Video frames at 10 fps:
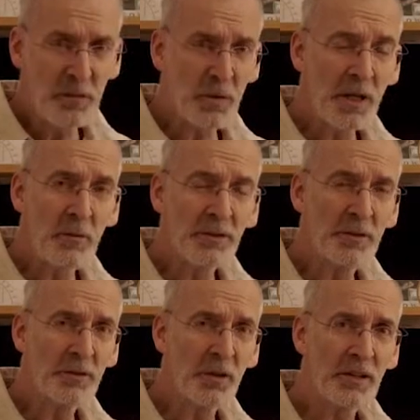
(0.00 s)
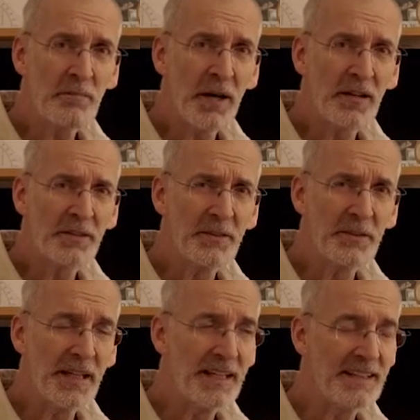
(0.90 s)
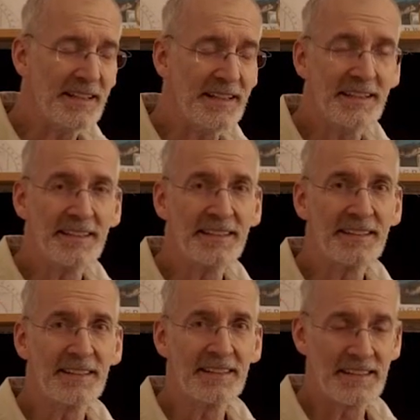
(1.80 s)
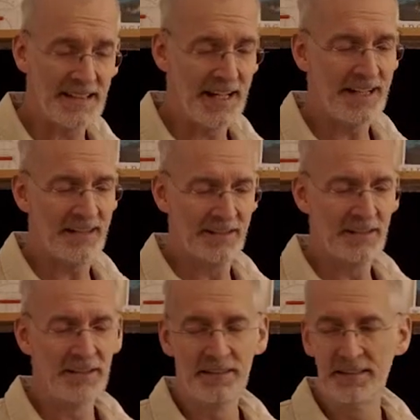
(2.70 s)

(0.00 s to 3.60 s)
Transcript: What I want to talk about today is slider.